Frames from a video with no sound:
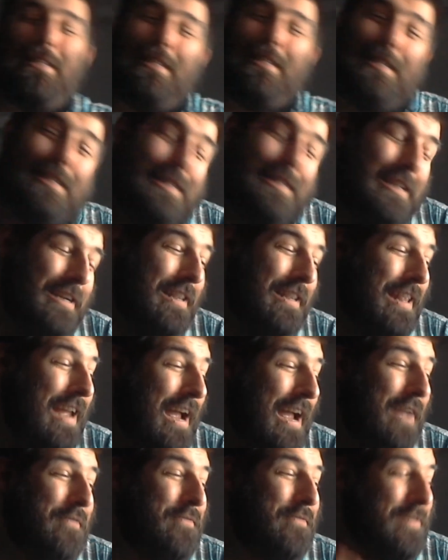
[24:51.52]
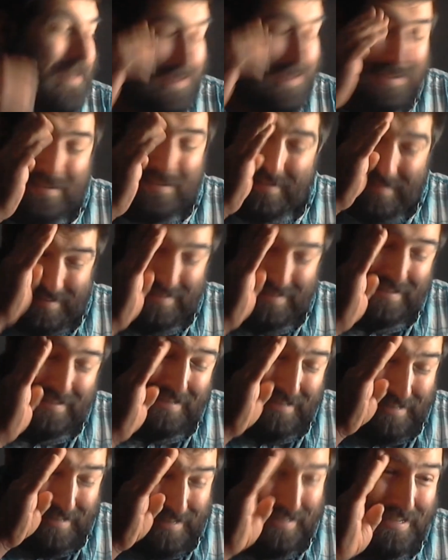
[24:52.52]
I'm just sitting there laughing
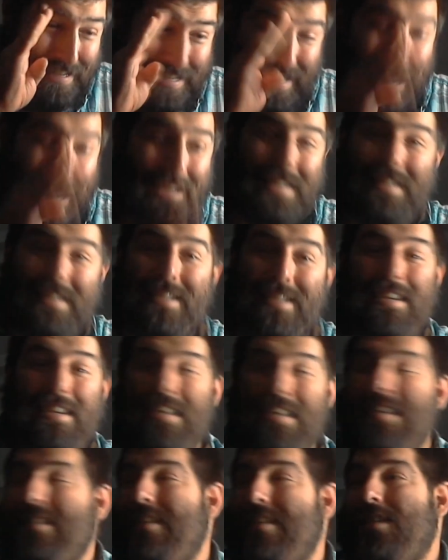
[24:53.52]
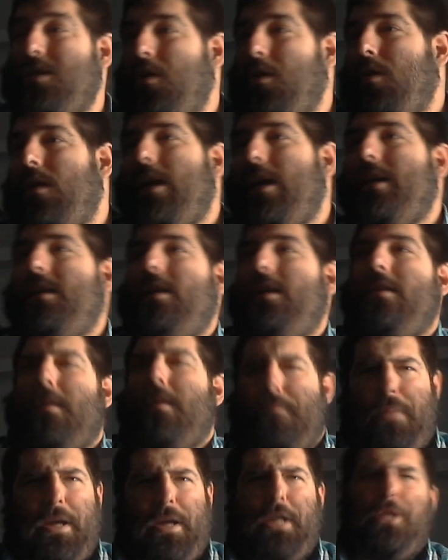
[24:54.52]
because, you know, again, this whole
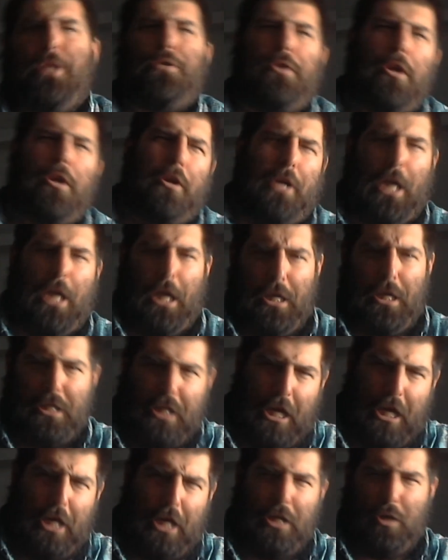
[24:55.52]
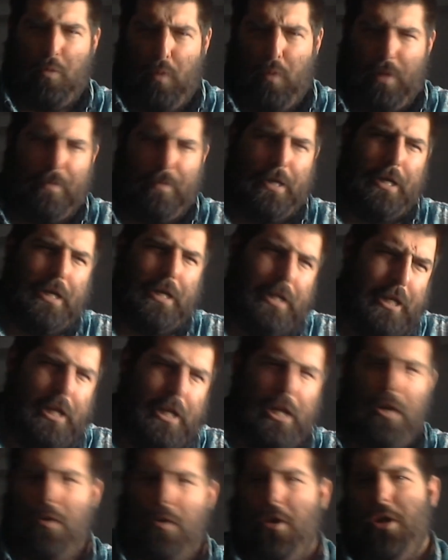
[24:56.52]
idea that patriarchy is against women
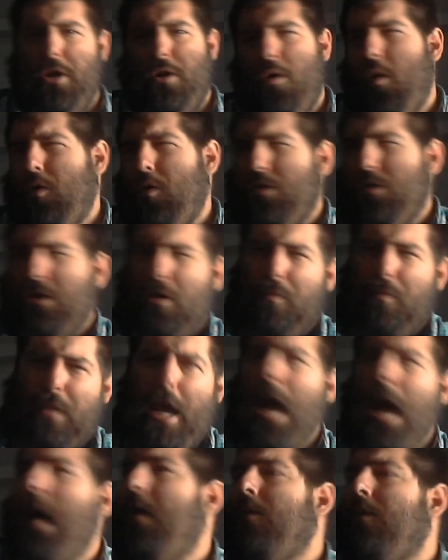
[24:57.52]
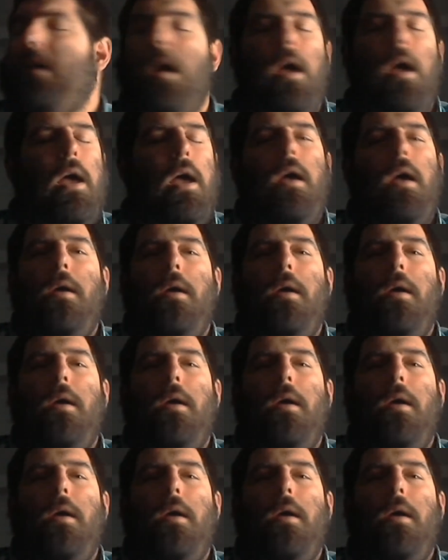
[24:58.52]
and it, it holds them down.